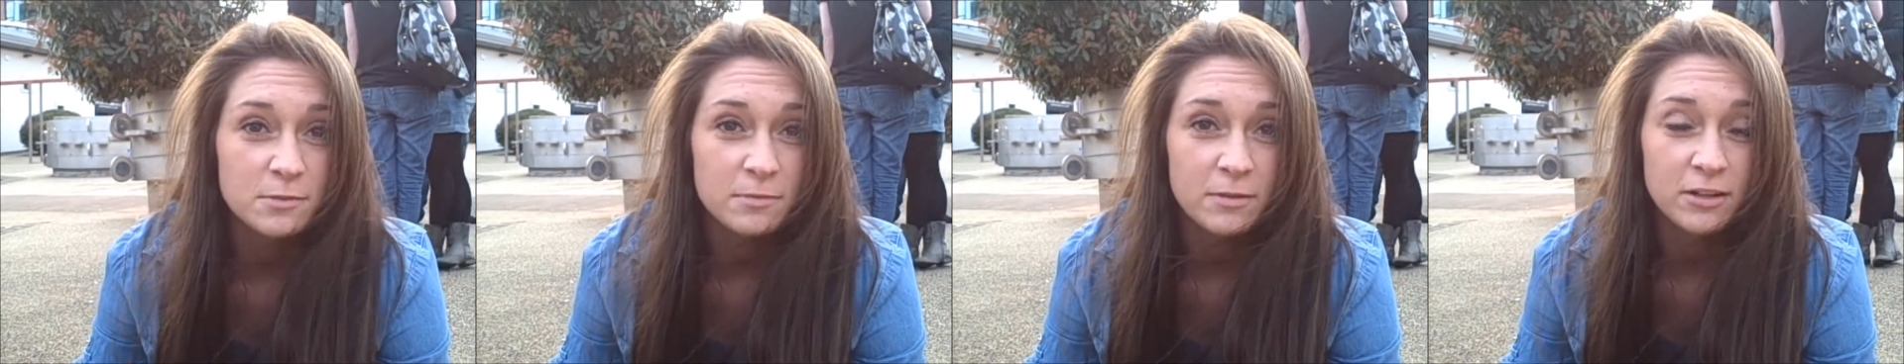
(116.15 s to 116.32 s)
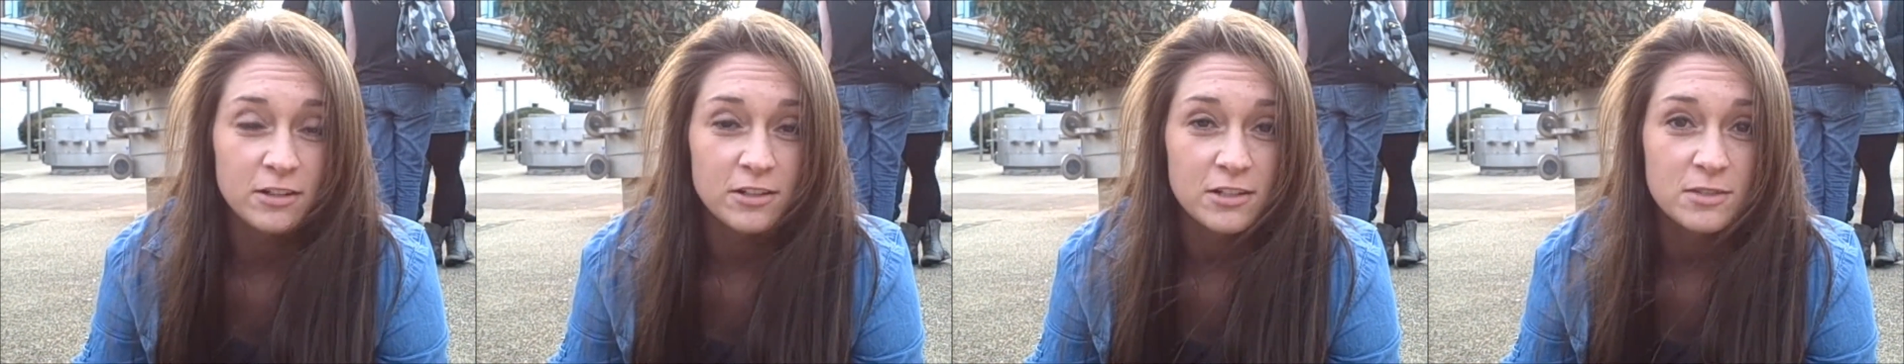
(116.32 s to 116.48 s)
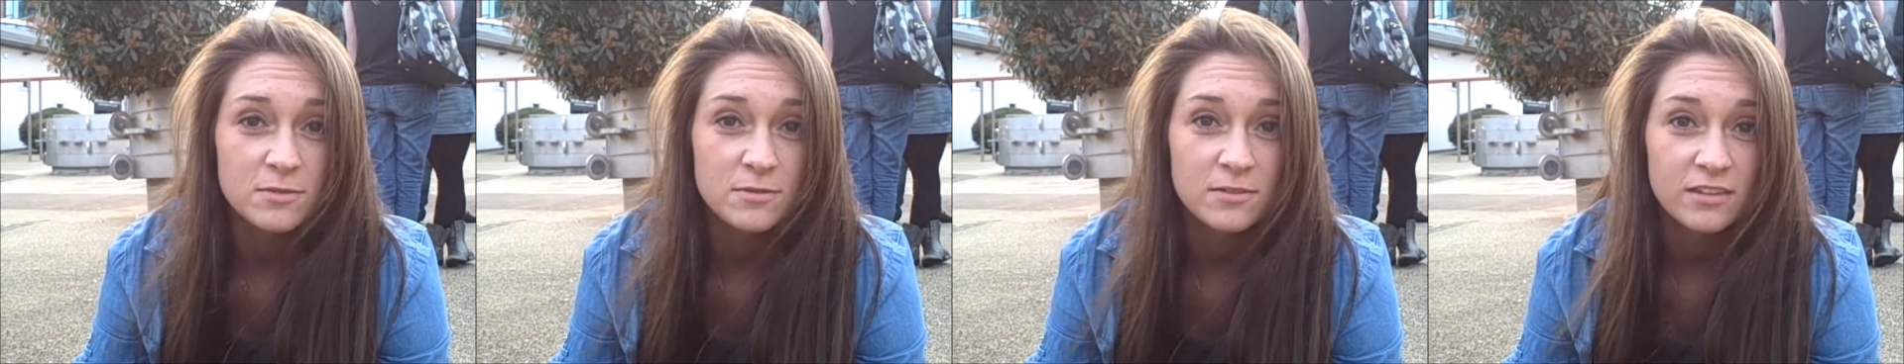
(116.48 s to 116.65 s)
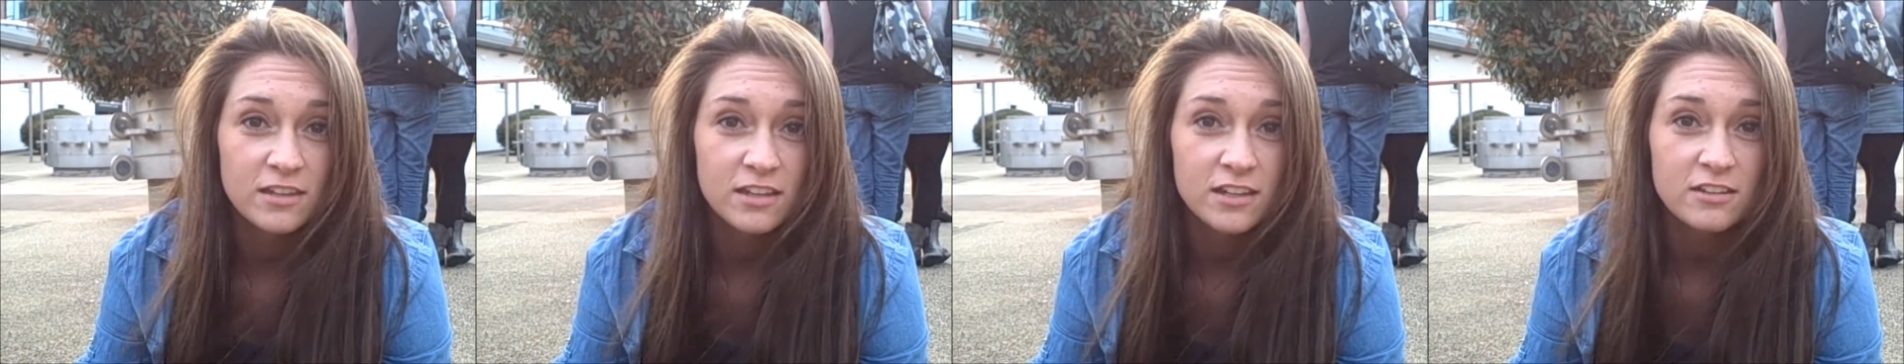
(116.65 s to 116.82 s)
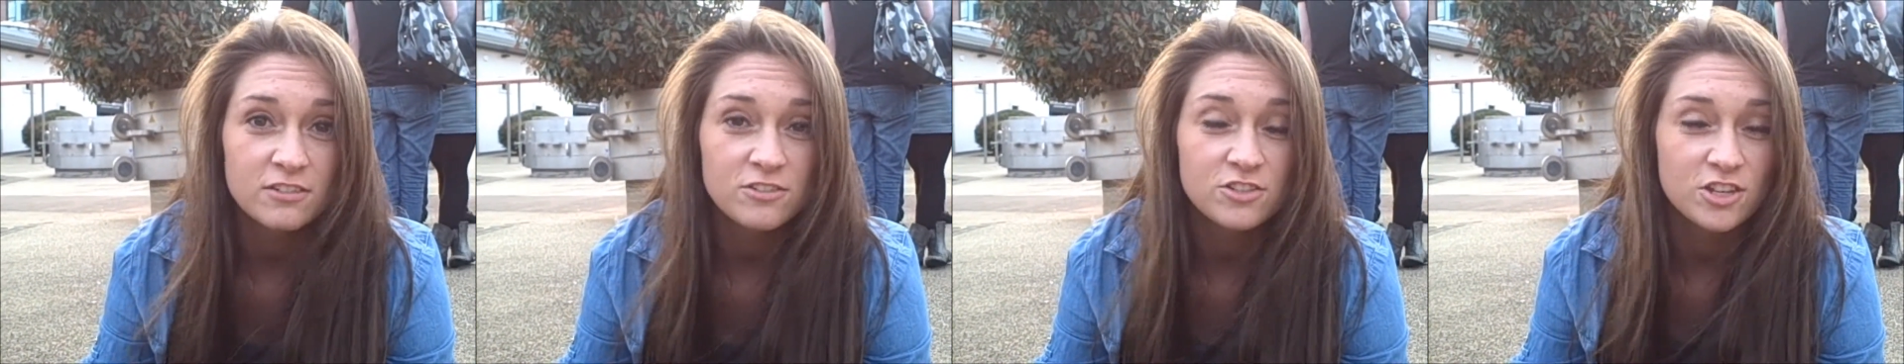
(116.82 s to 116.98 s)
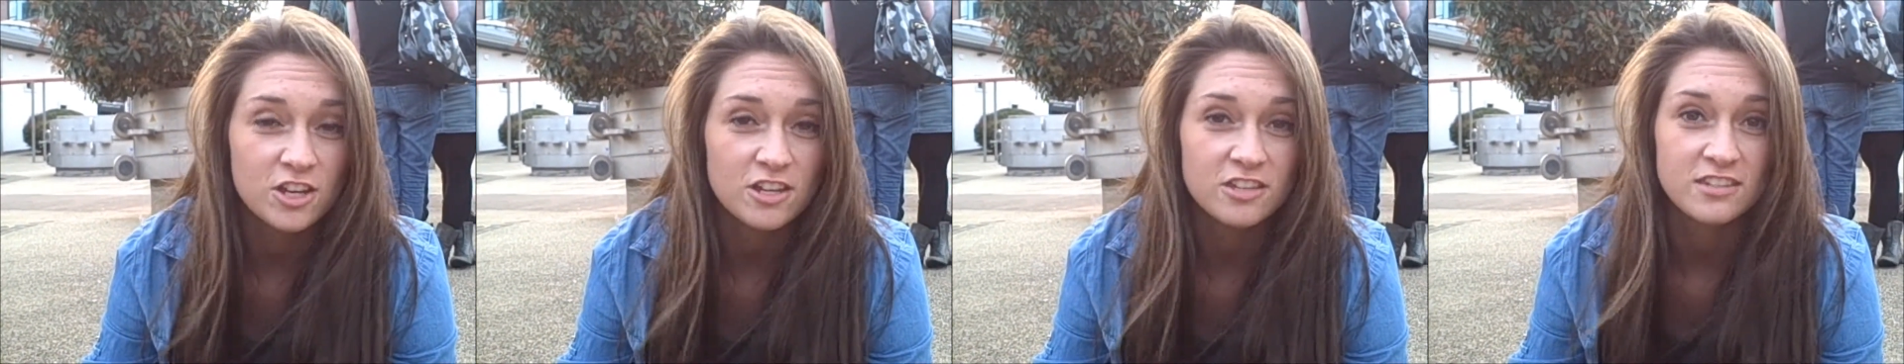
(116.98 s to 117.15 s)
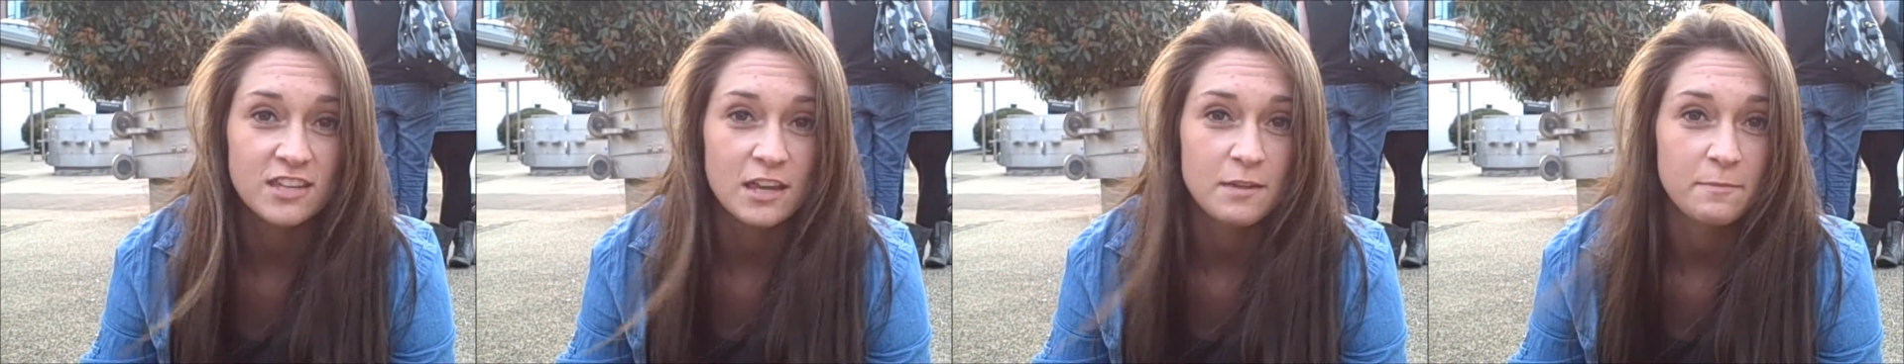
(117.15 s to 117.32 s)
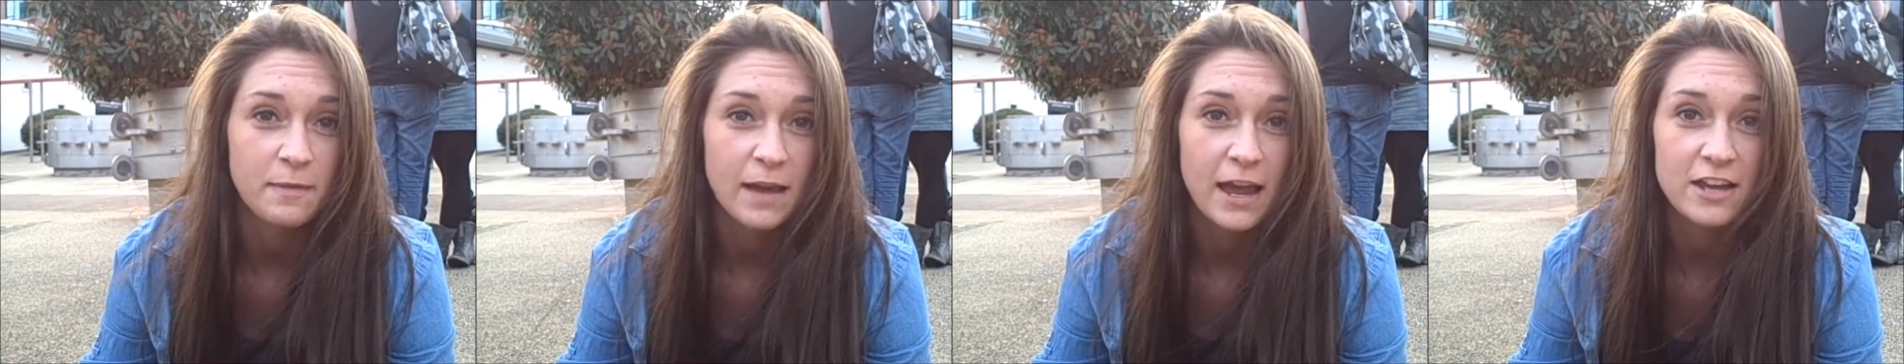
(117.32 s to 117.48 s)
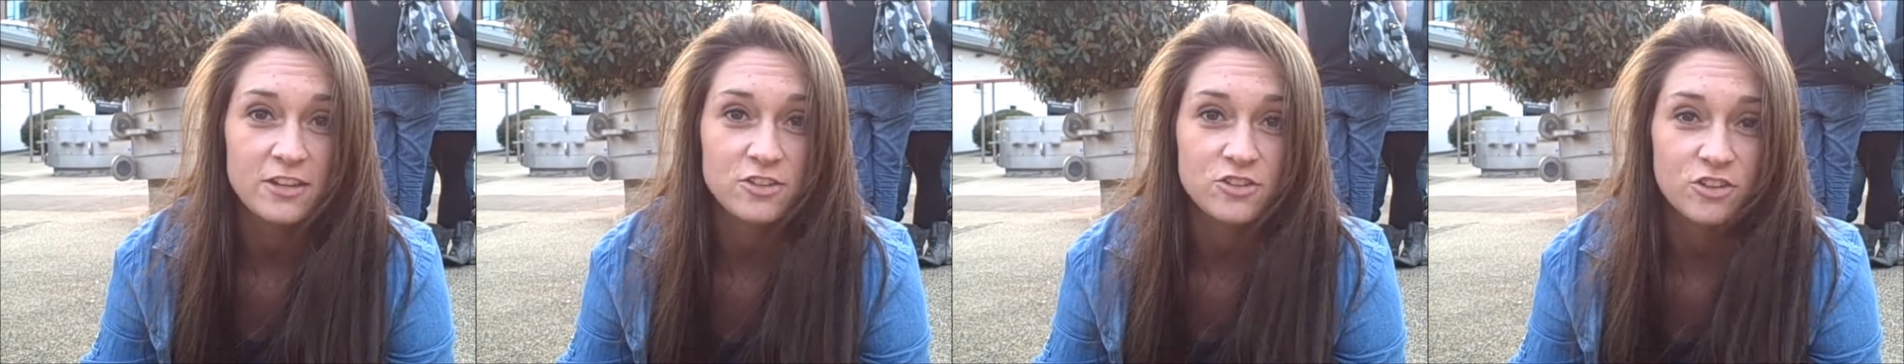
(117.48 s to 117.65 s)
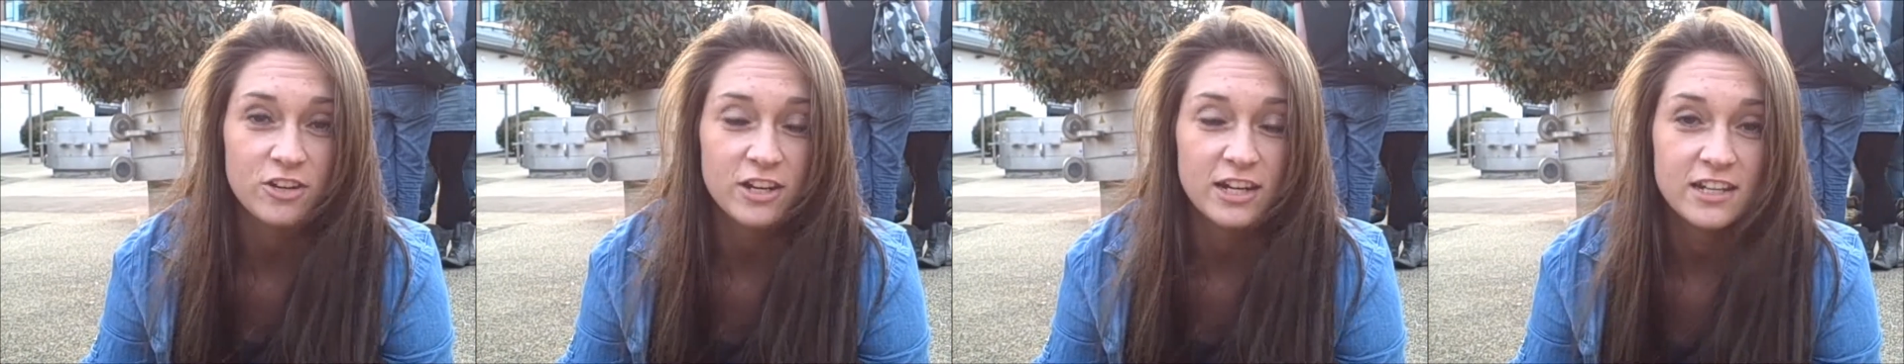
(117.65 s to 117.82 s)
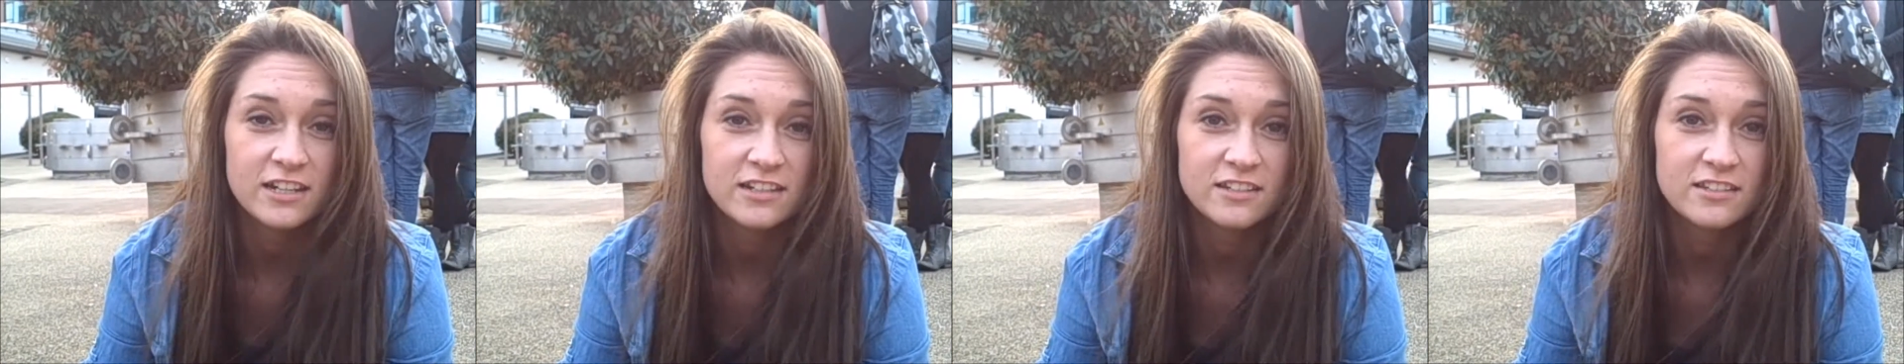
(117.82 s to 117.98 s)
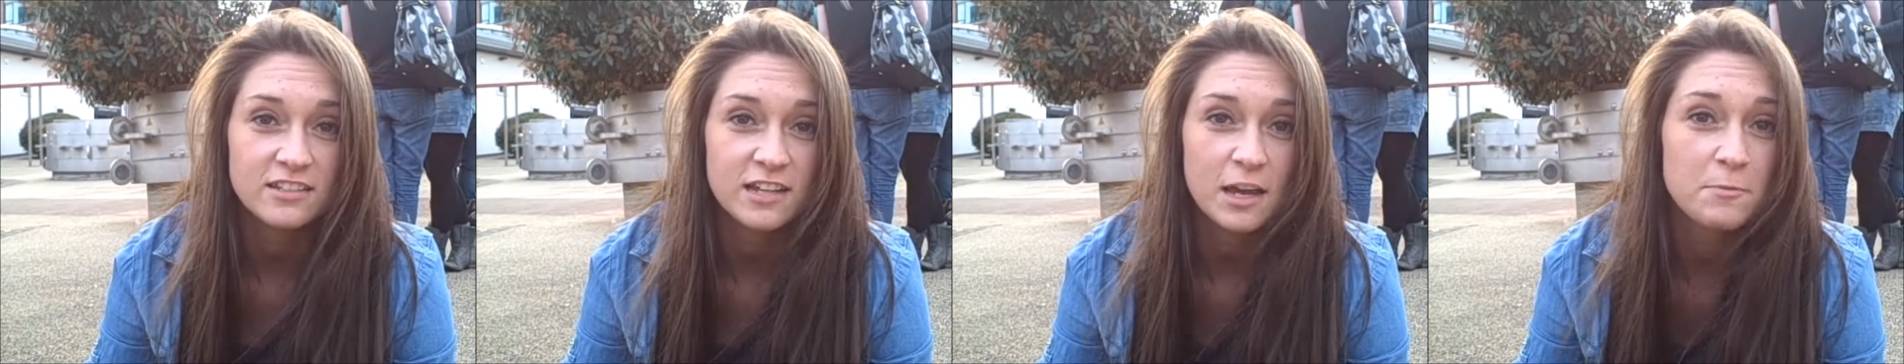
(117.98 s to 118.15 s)
to be honest with you, just St.
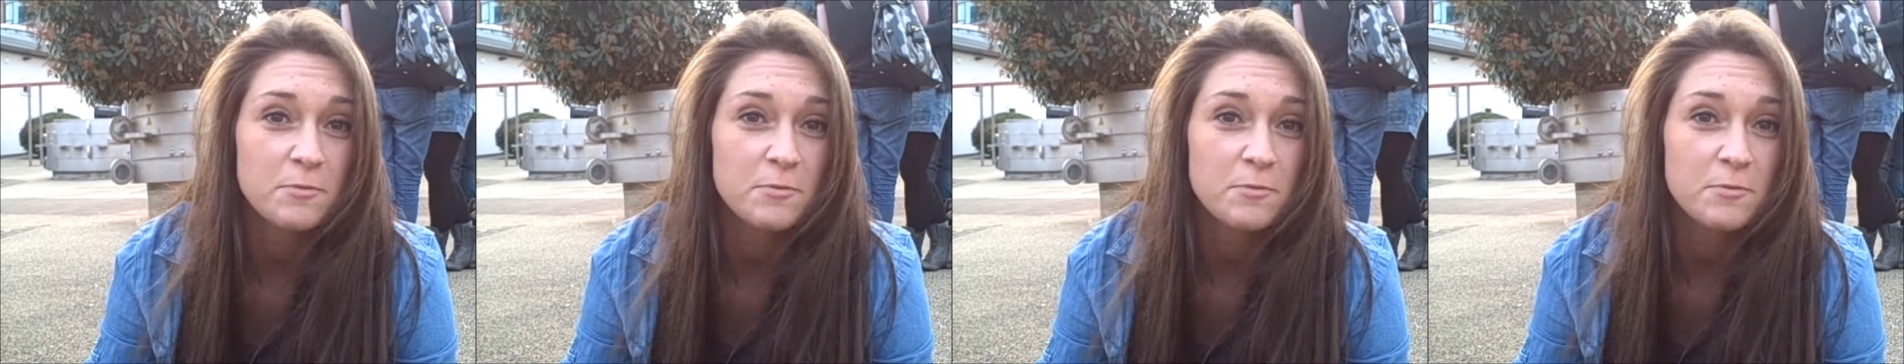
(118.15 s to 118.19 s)
Patrick's.